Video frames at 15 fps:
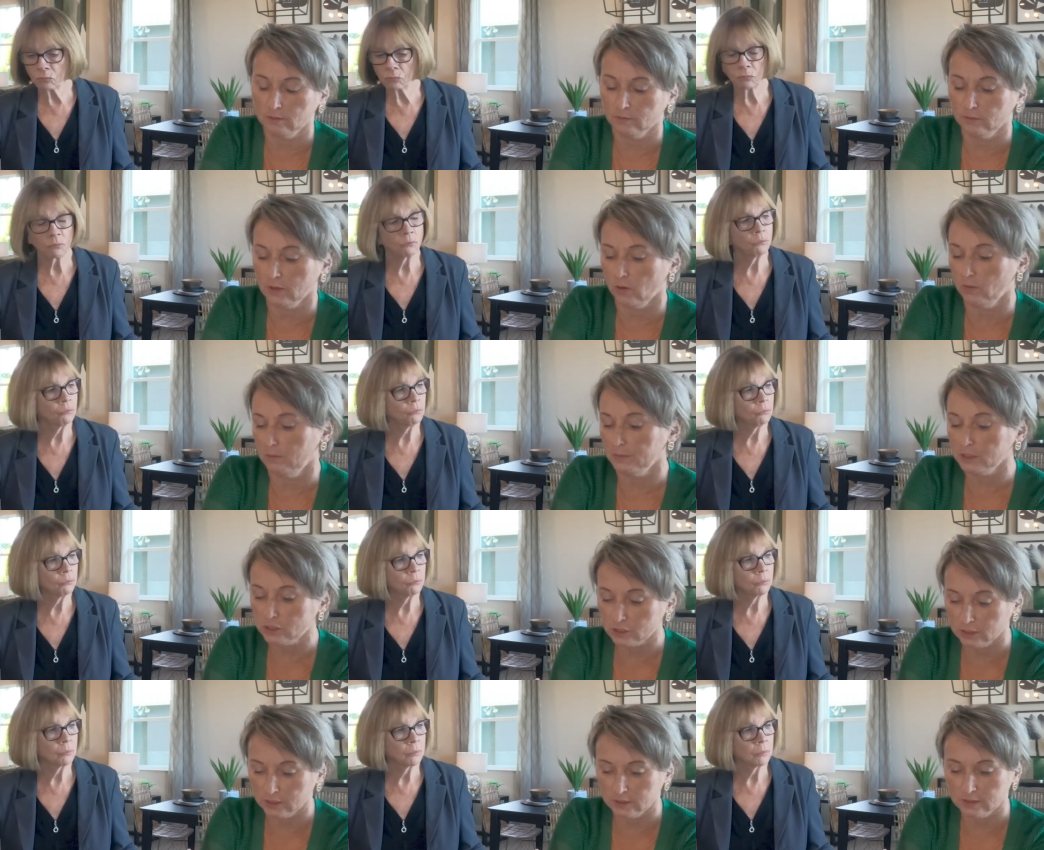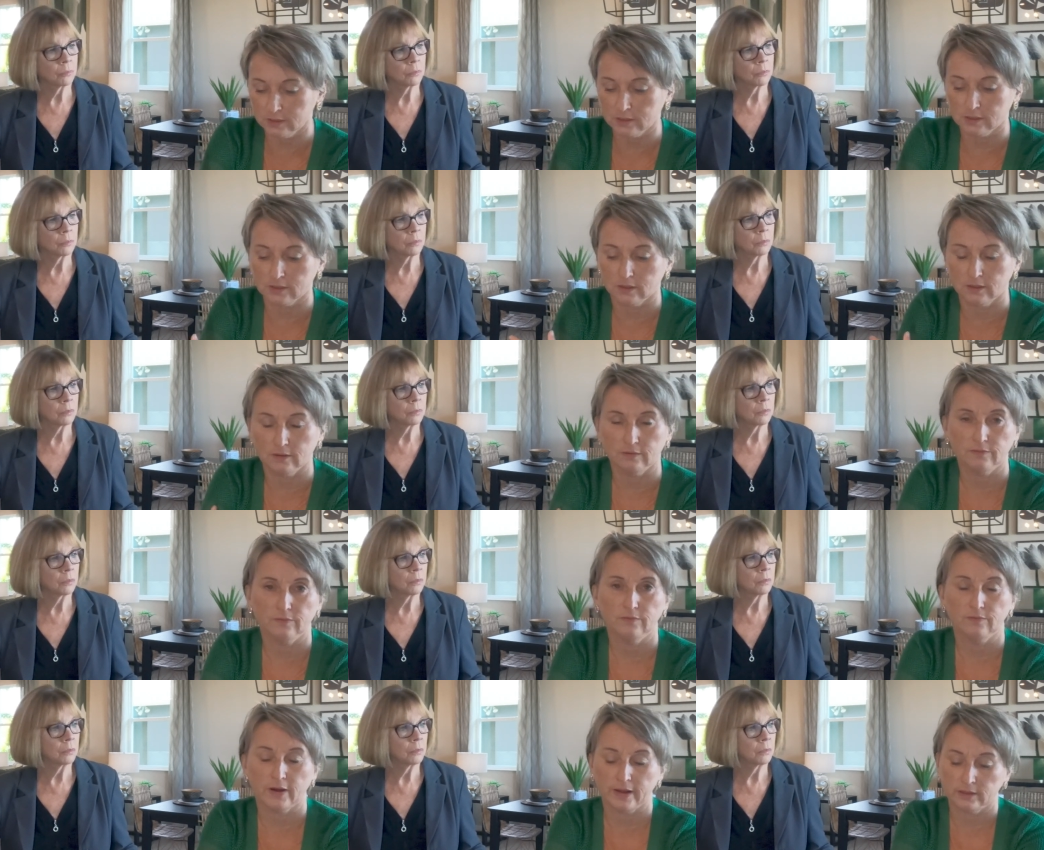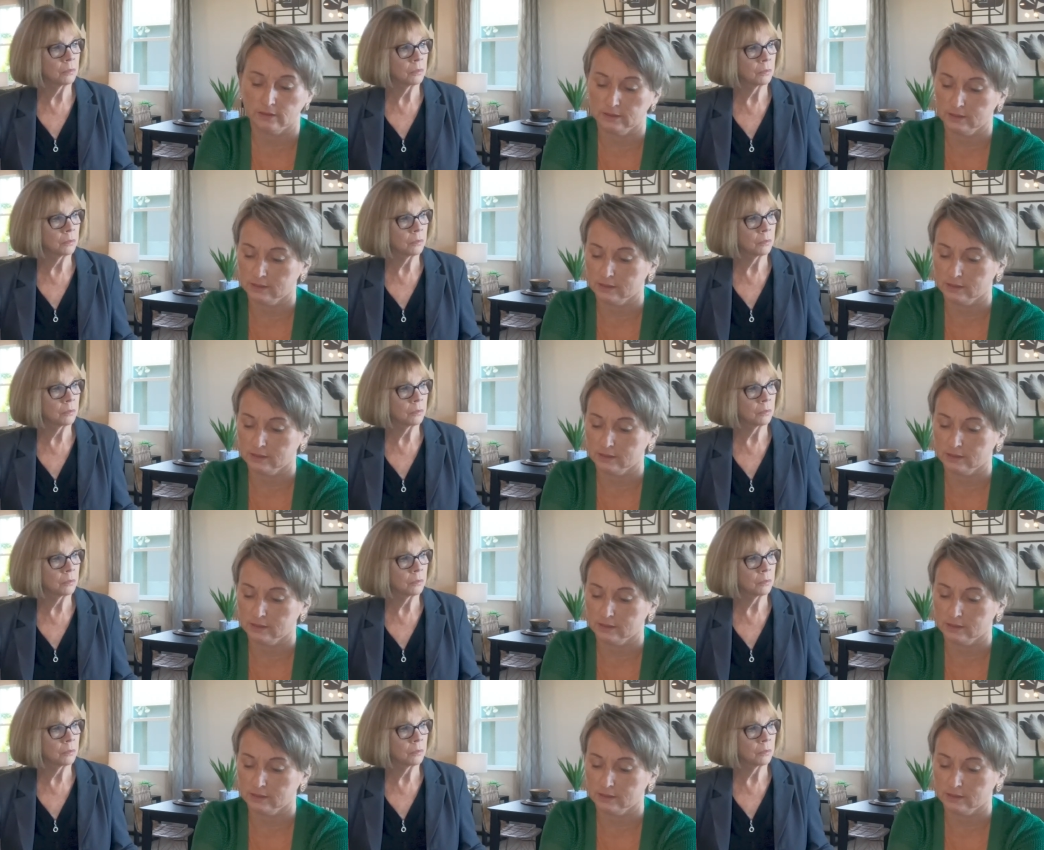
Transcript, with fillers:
Speaker 1: low emissions, the vinyl